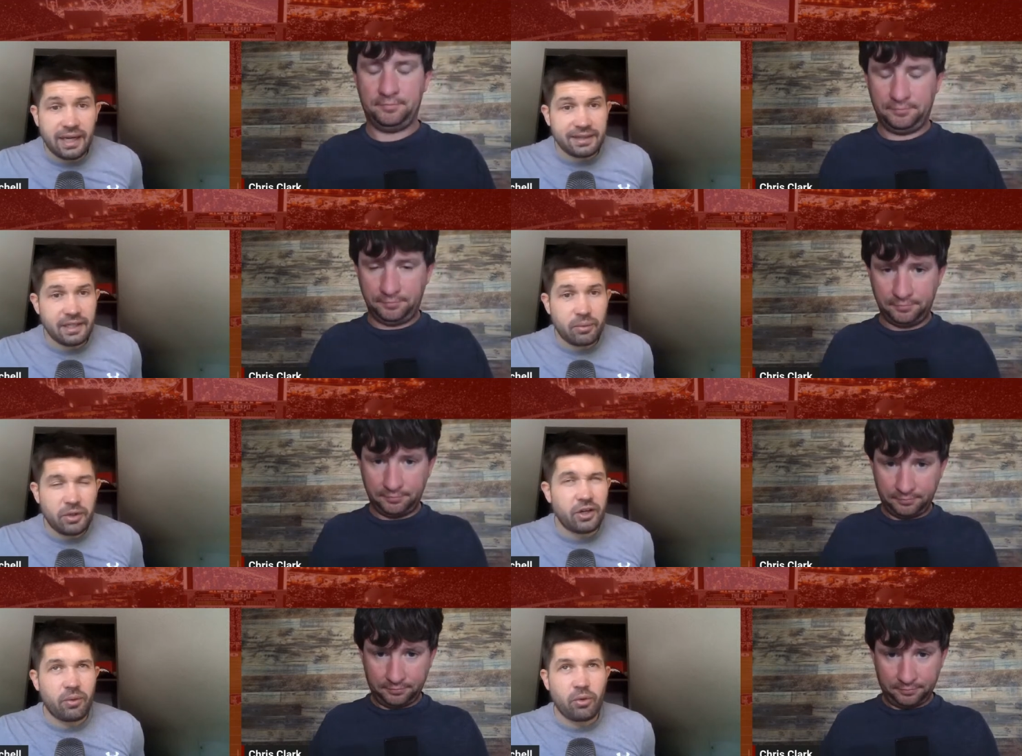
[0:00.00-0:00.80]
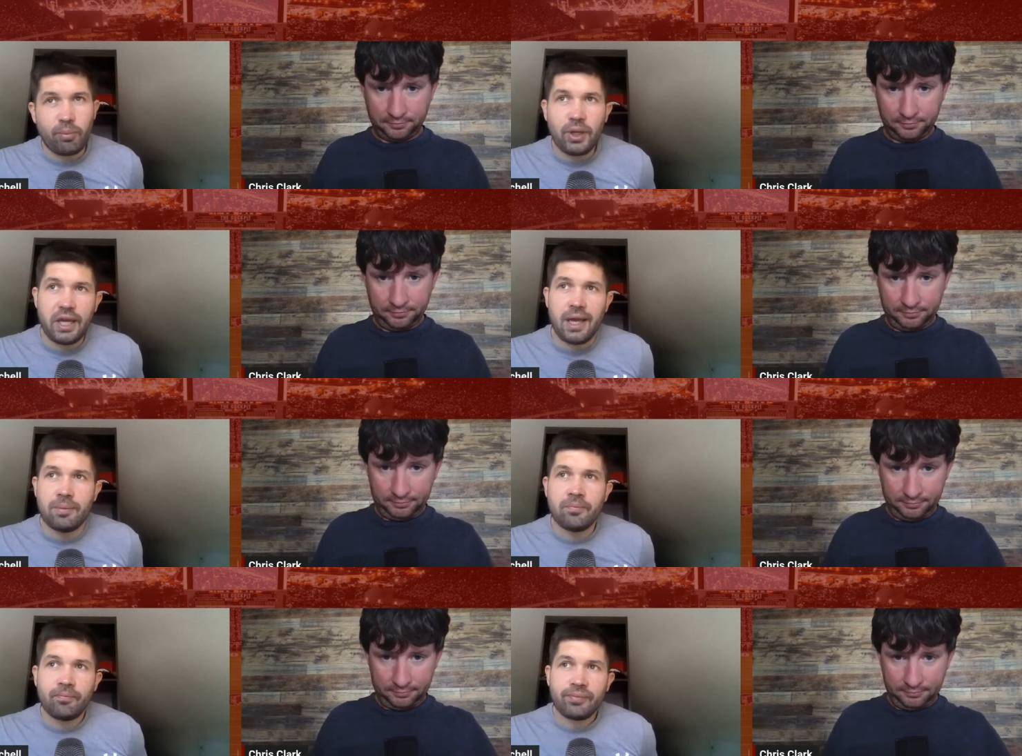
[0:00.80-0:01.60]
Speaker 1: I, I think you know we were
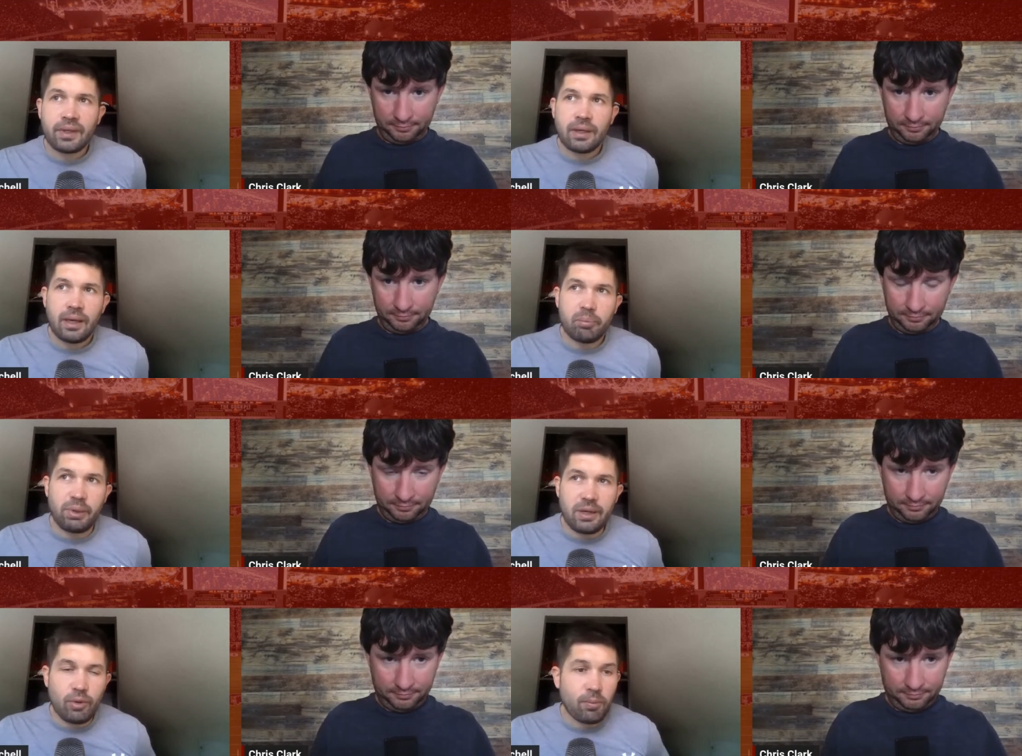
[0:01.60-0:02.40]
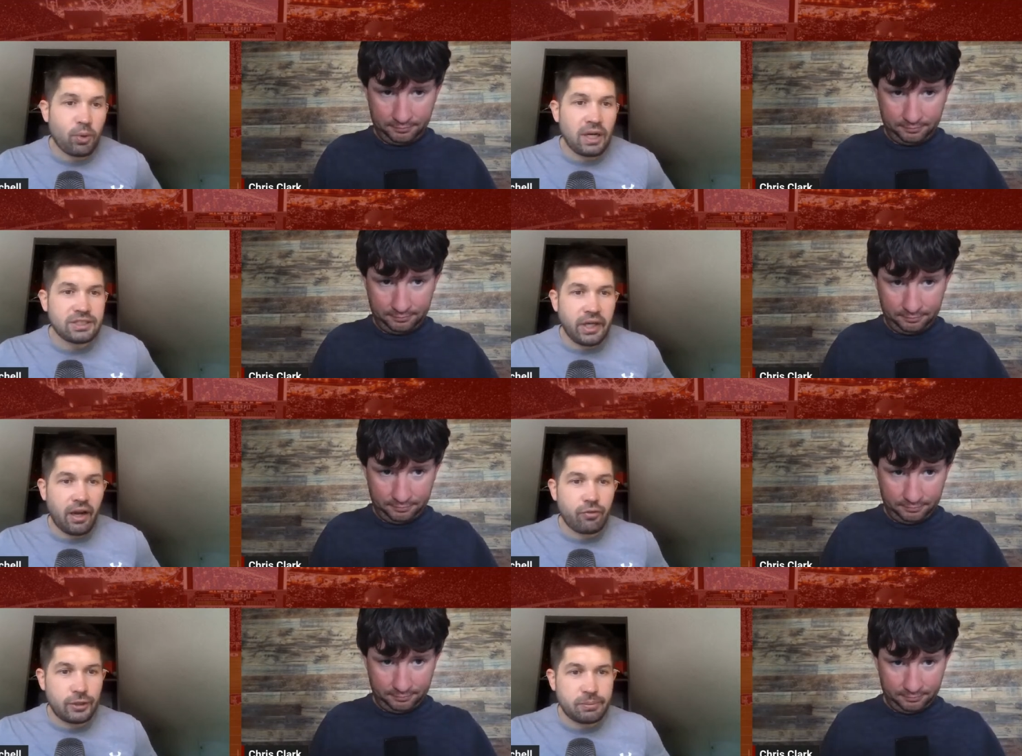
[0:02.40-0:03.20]
playing Beamer press
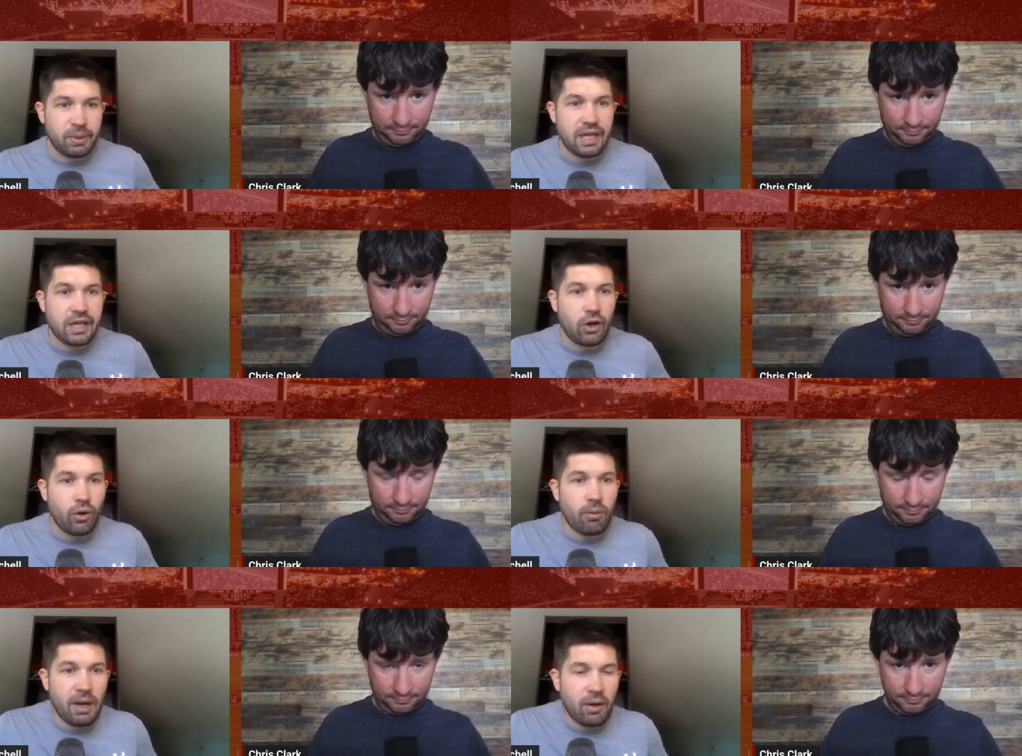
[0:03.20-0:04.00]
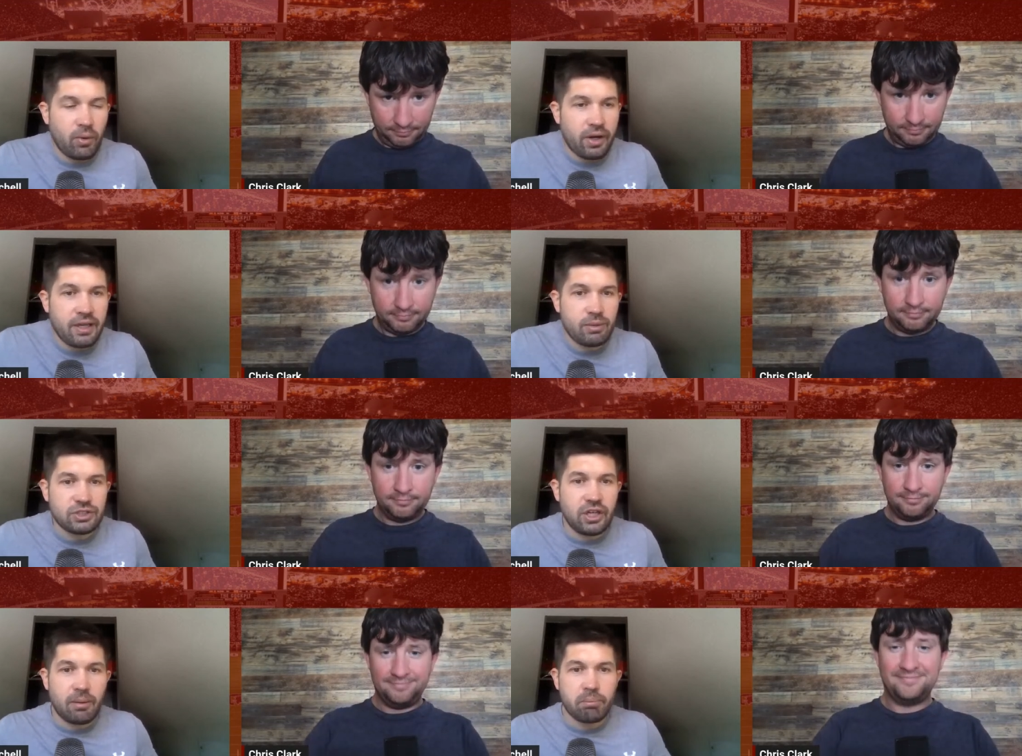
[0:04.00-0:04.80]
conference bingo about what he
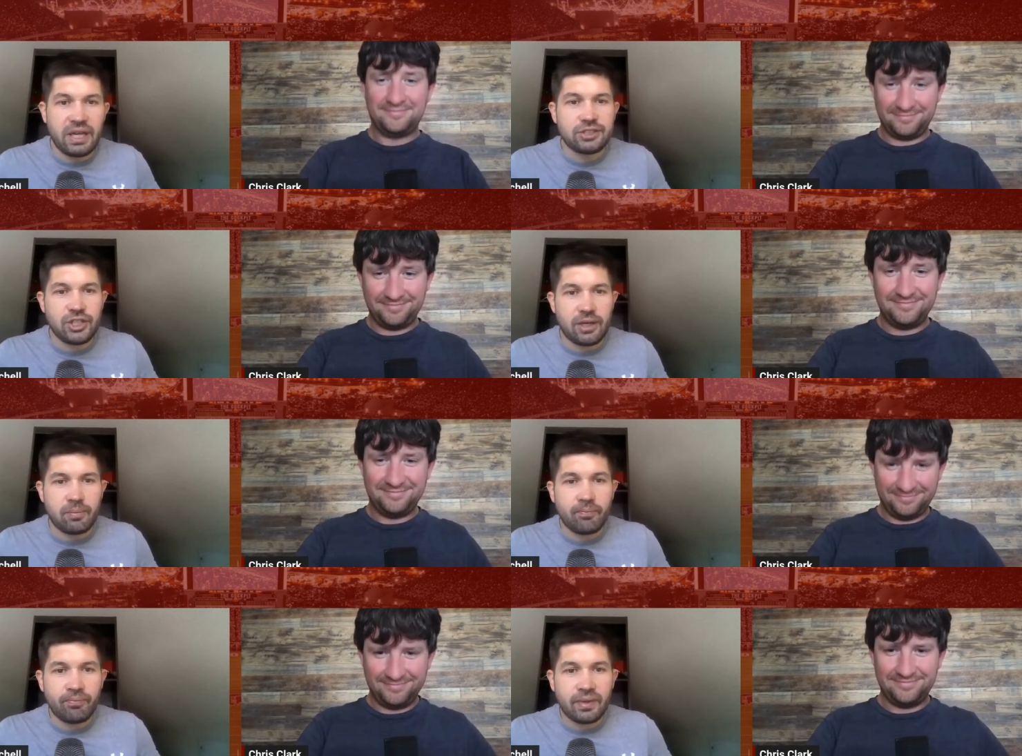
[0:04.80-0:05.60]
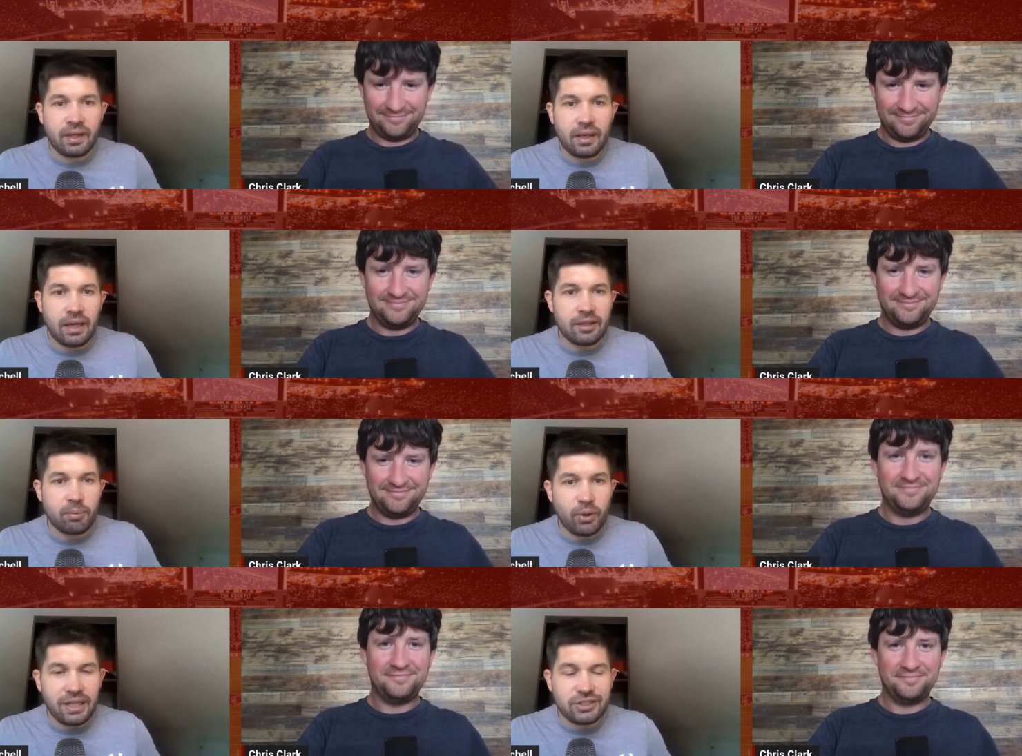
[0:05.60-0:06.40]
was going to mention in
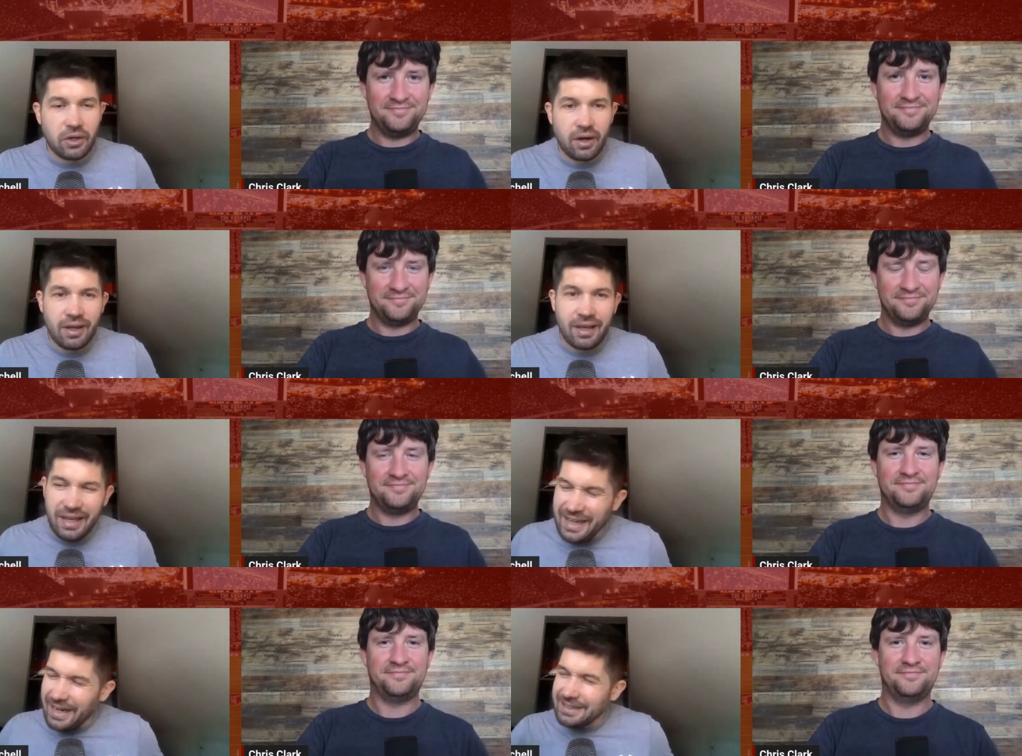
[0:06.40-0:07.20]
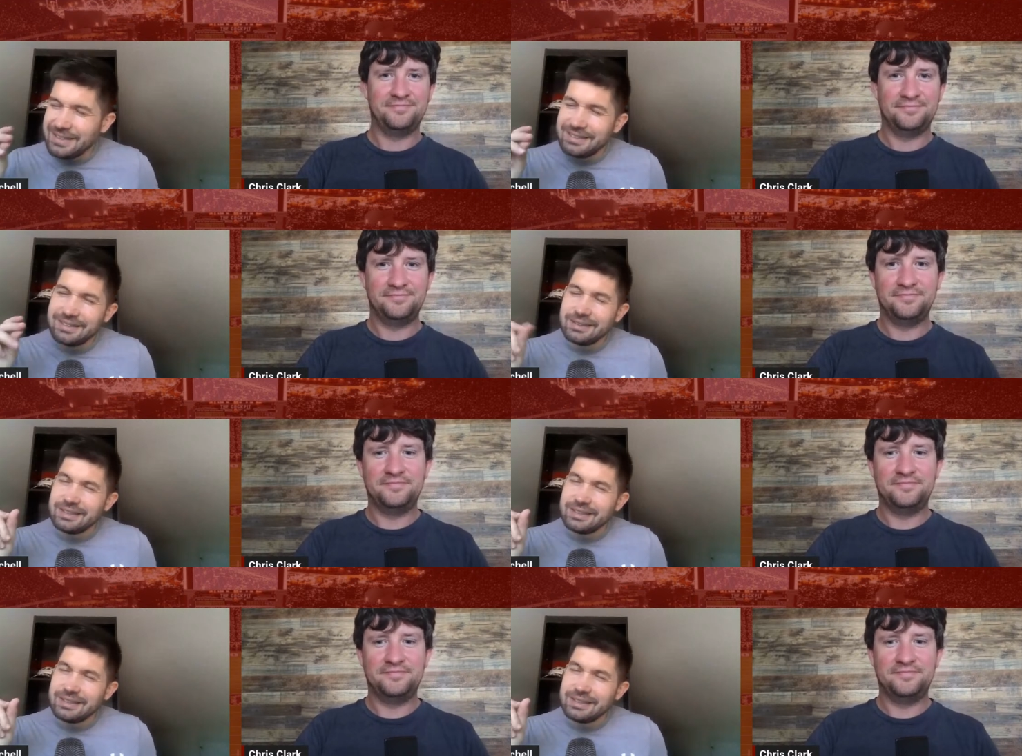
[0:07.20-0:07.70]
the presser, and